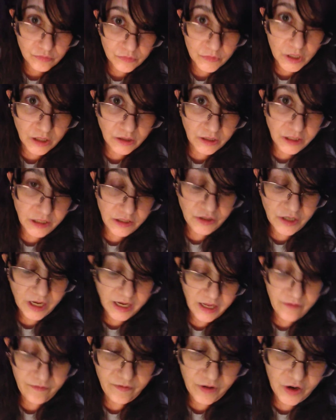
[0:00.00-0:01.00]
At least I
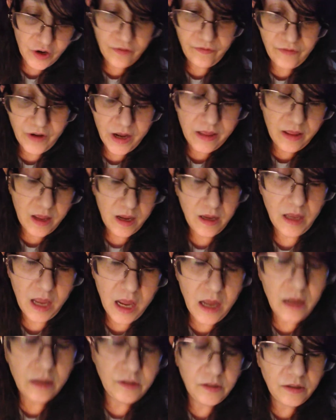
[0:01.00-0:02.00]
can verify that,
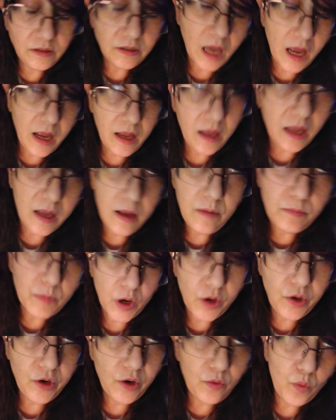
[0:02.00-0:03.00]
yes, I am
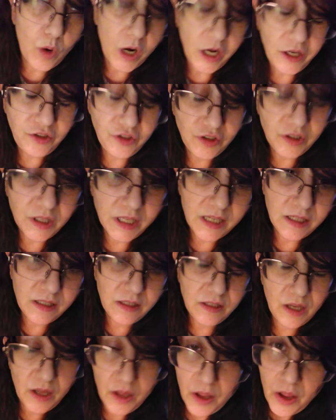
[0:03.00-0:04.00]
on a watch
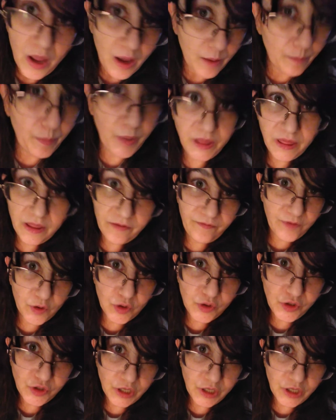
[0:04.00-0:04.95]
list. But the first